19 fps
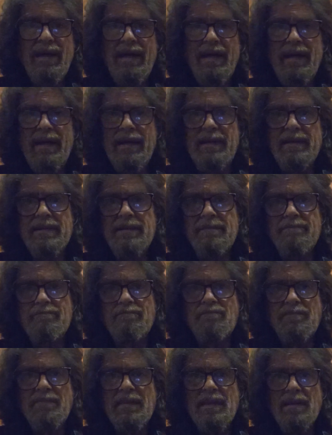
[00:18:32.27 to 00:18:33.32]
And,
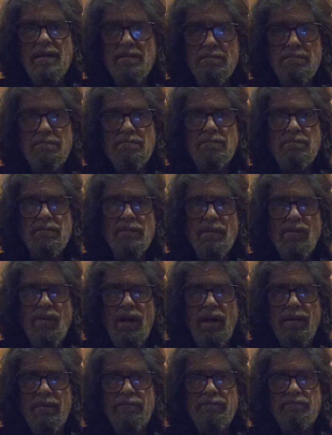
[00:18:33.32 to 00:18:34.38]

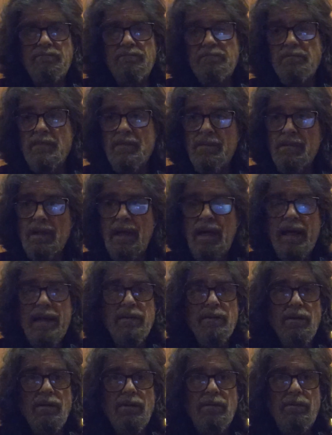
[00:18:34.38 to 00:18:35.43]
well, I
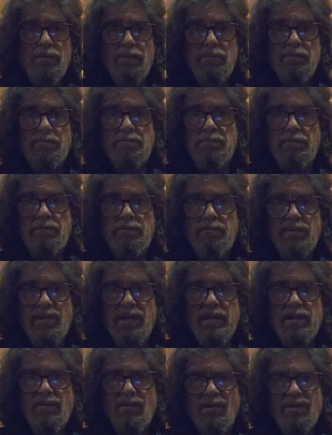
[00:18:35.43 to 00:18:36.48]
don't know.
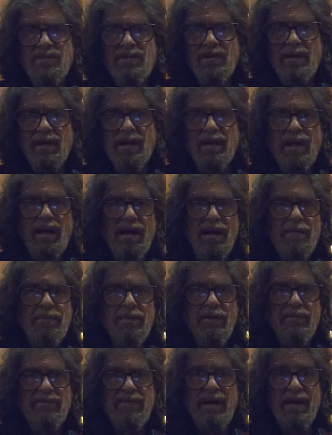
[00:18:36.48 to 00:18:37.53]
Did, was there a car
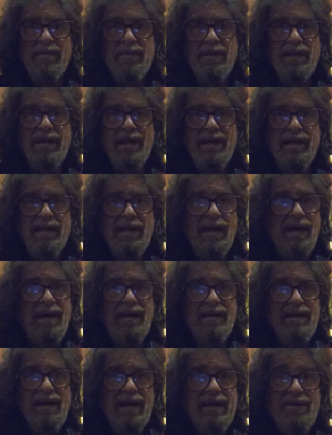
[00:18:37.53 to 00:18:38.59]
per family then?
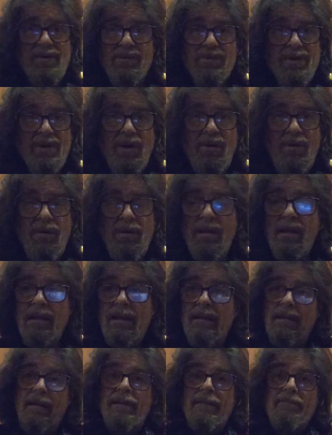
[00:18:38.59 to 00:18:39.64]
I, I don't know.
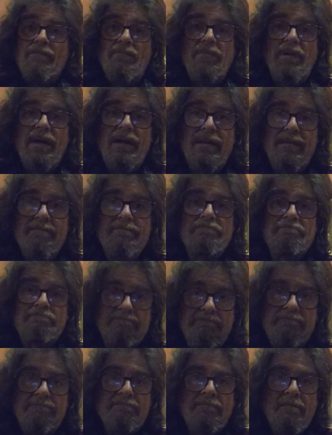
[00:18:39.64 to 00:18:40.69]
But
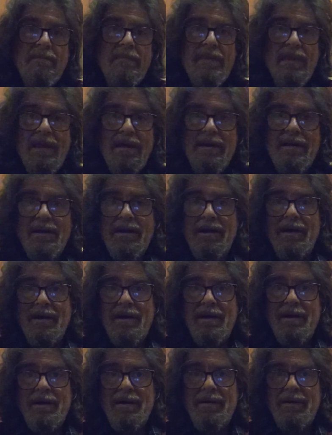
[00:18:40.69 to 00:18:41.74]

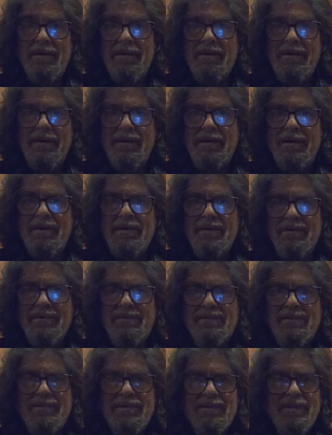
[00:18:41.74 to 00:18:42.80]
uh,
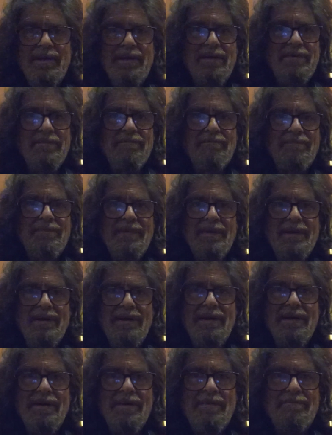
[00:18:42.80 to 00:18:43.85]
certainly,
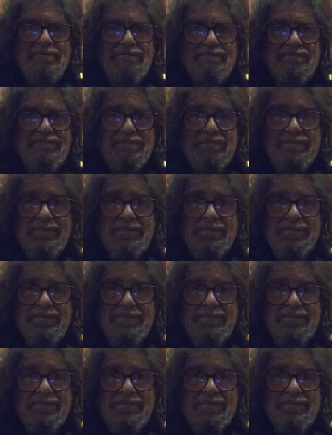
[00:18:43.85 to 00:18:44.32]
um,